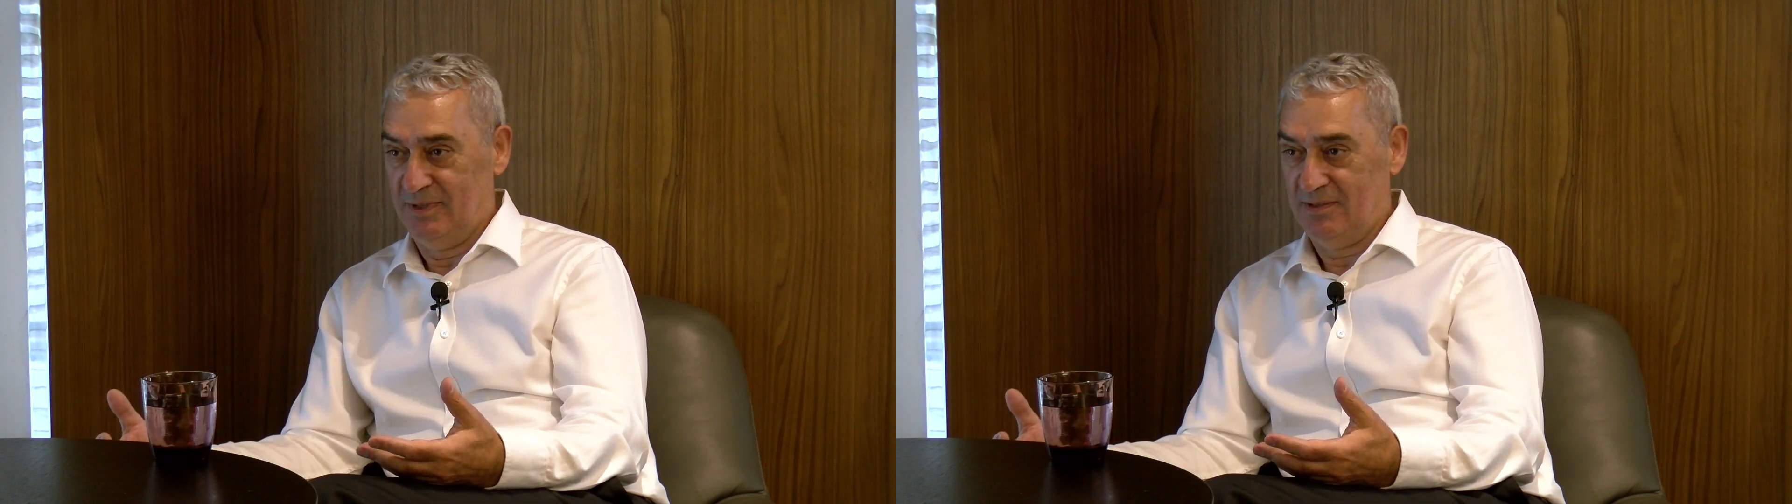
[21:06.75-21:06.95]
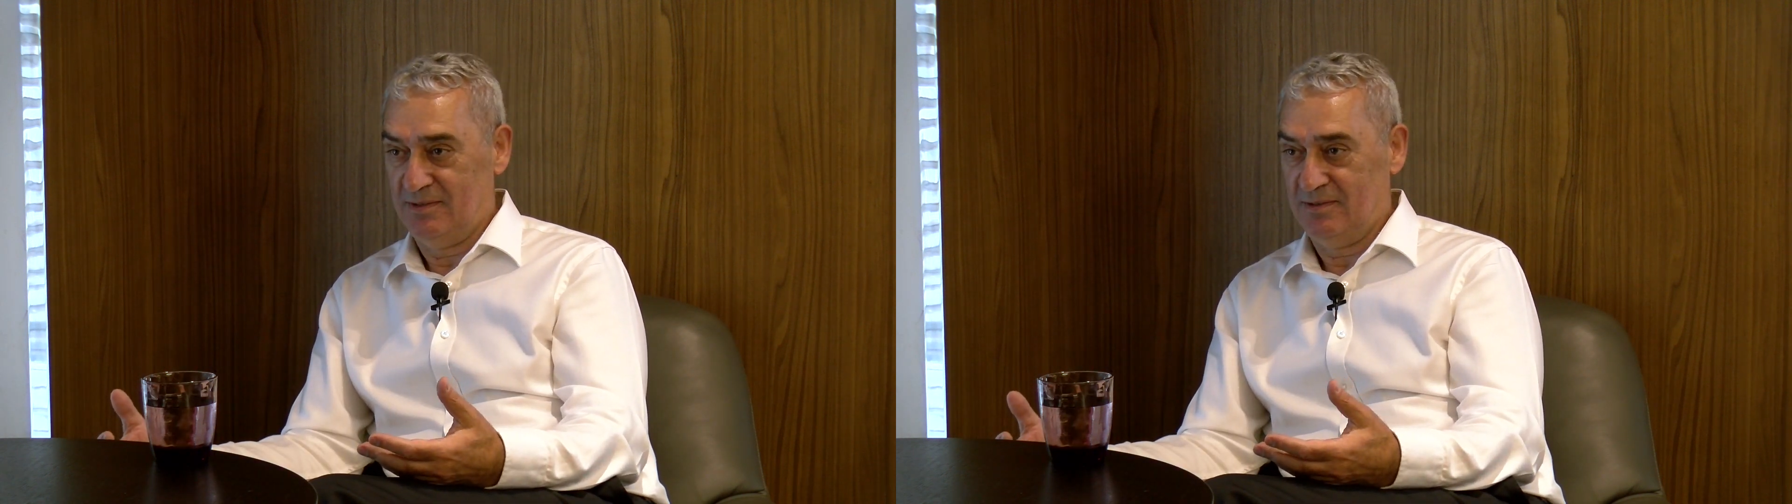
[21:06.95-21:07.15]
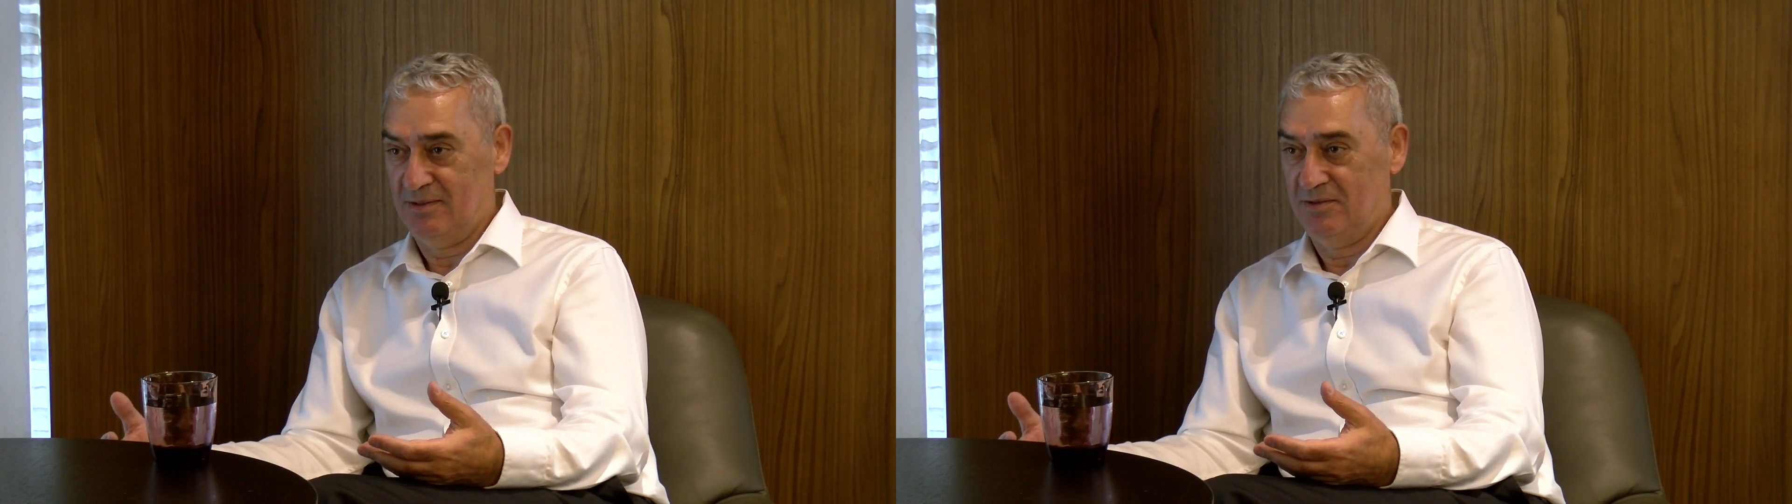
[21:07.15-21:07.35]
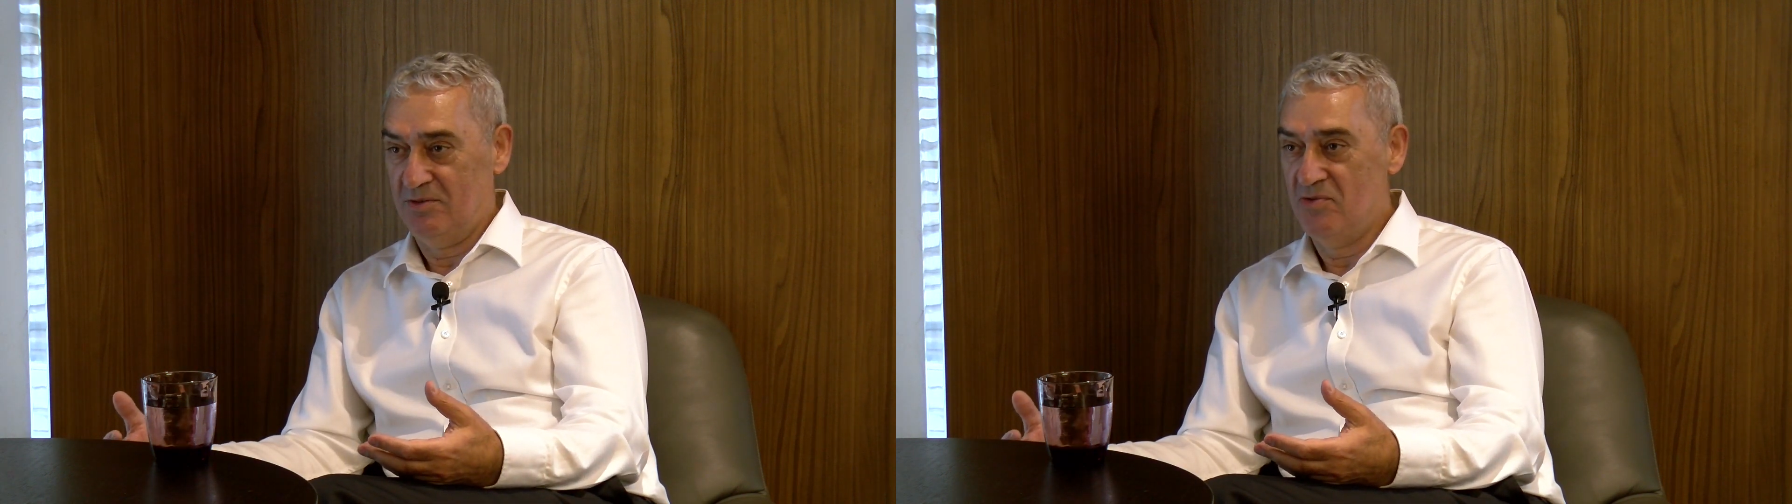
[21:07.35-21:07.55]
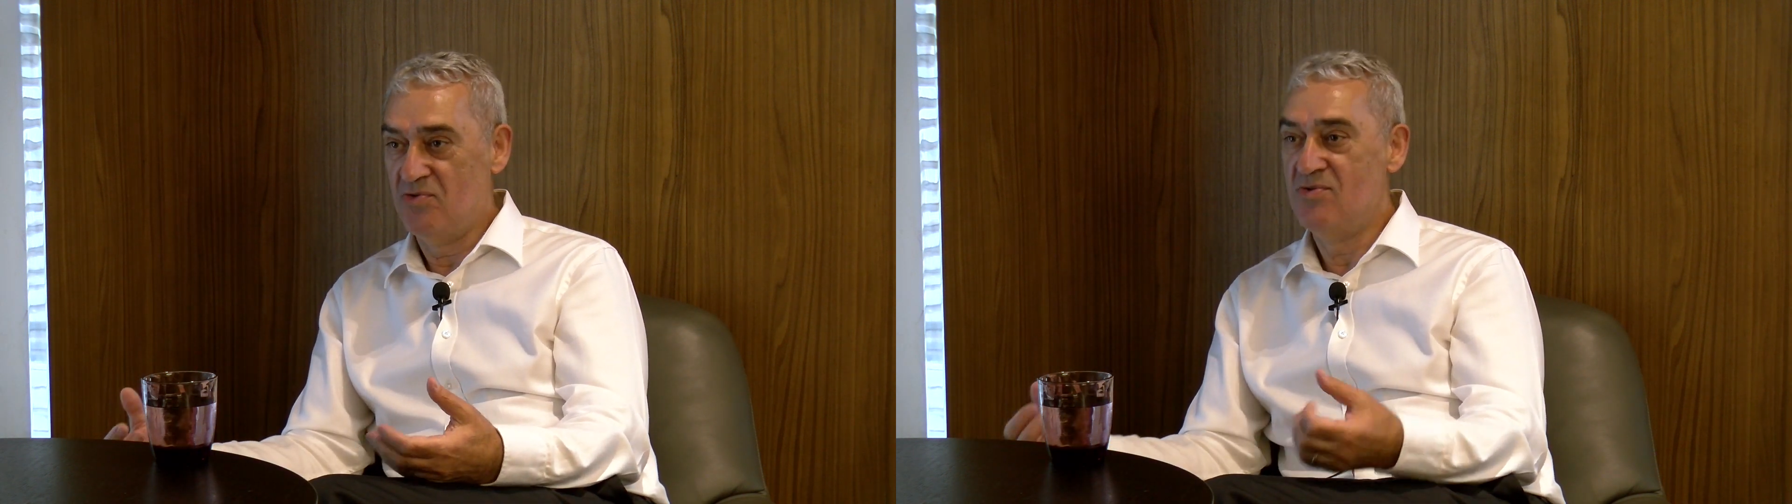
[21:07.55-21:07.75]
yes,
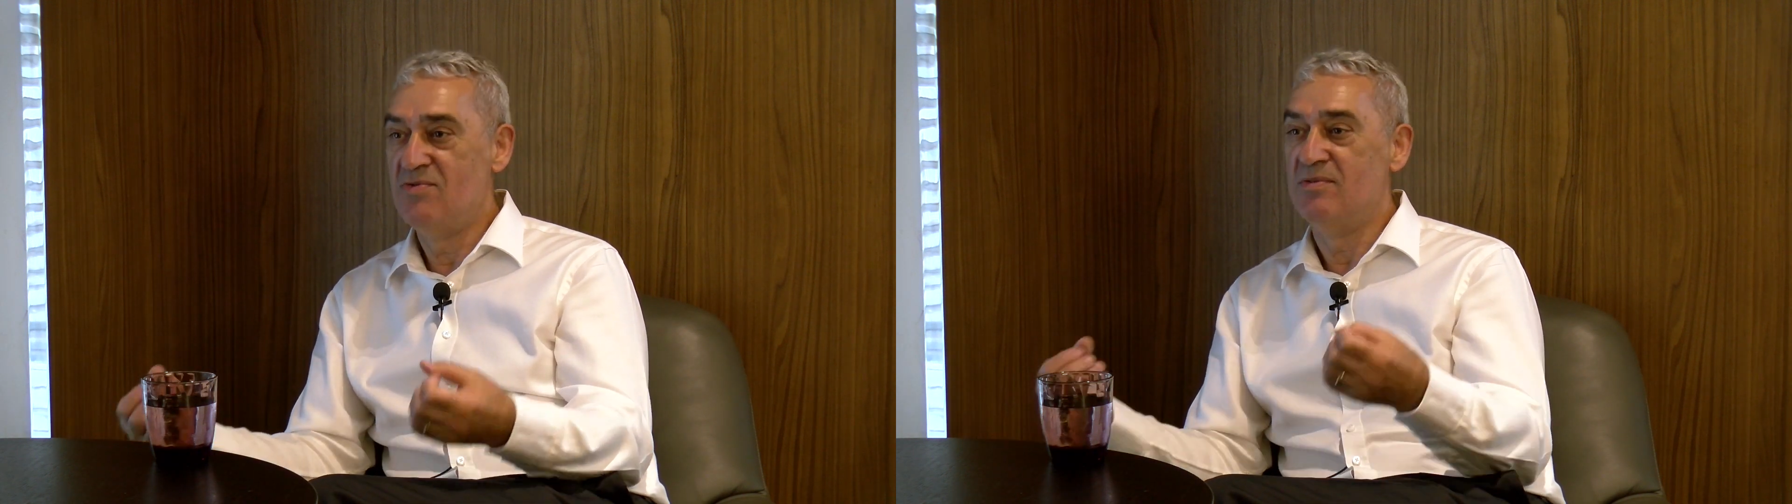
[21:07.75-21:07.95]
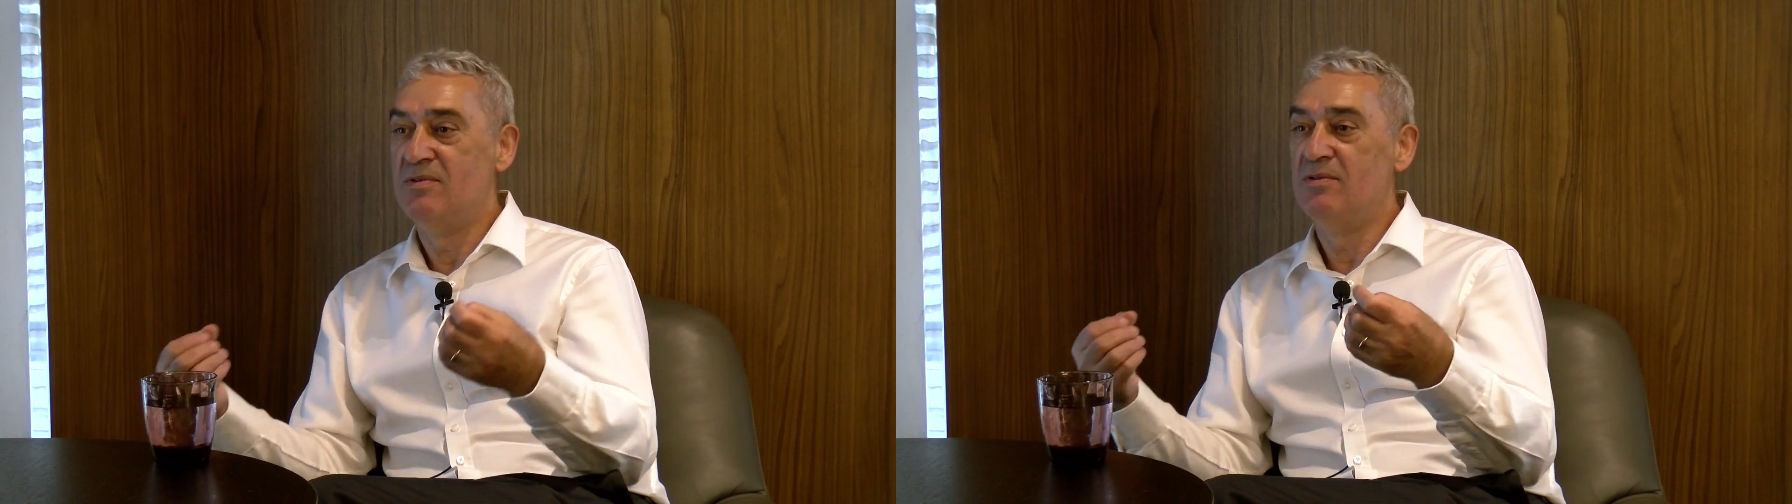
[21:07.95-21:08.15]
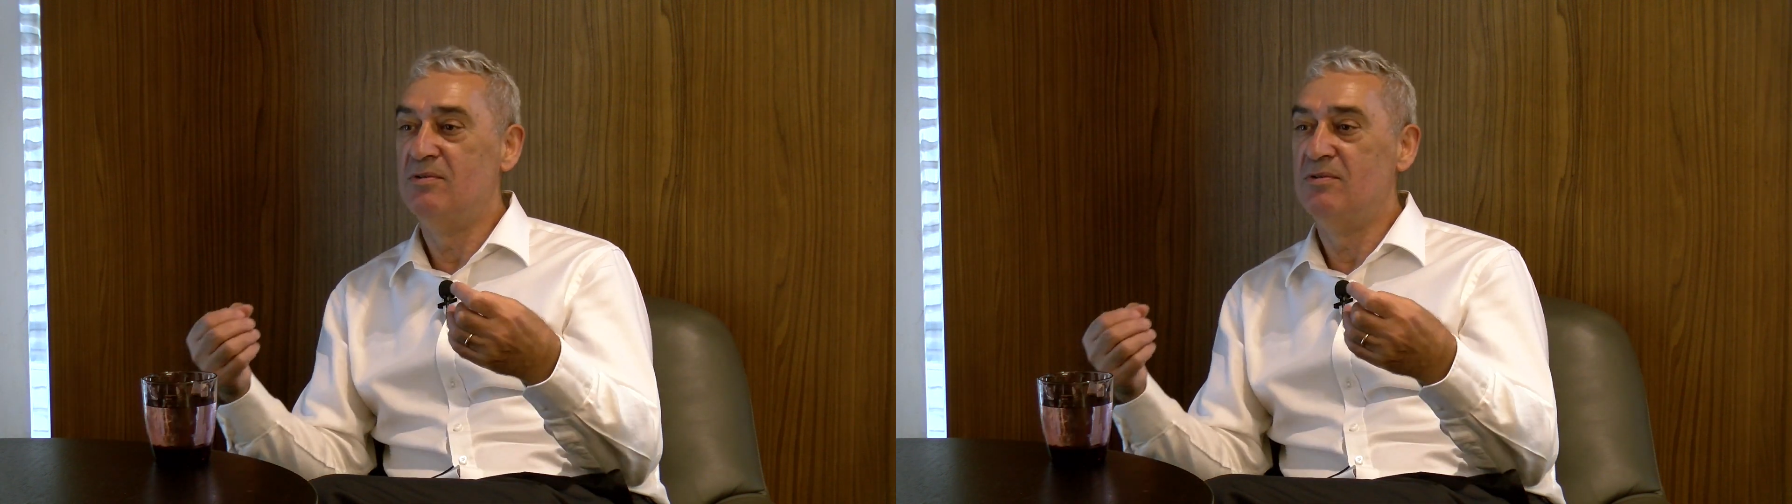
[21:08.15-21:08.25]
who